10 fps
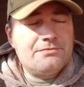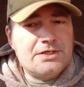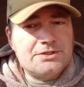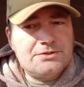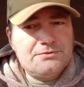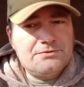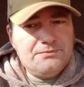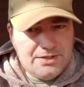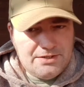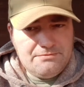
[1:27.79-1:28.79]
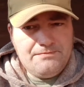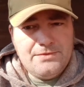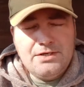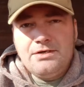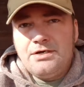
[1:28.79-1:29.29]
That's fine.
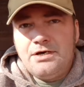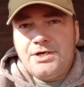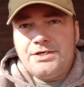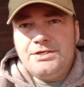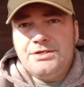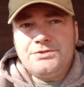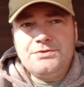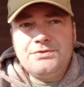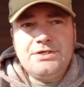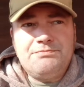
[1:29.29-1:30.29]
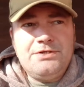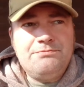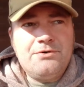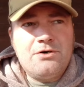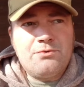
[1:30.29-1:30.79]
I'm not here to get
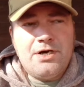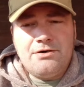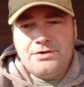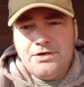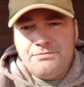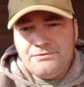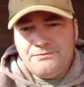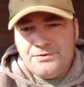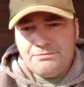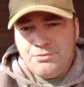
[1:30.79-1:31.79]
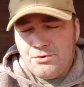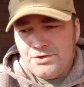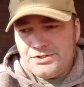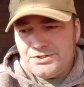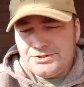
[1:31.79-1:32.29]
people riled up and fear
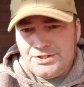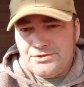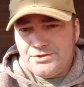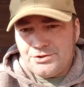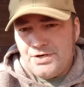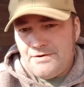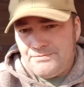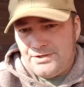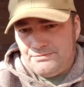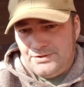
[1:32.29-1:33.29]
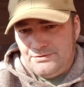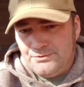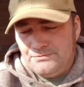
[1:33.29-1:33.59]
pornish and scare the crap out of people.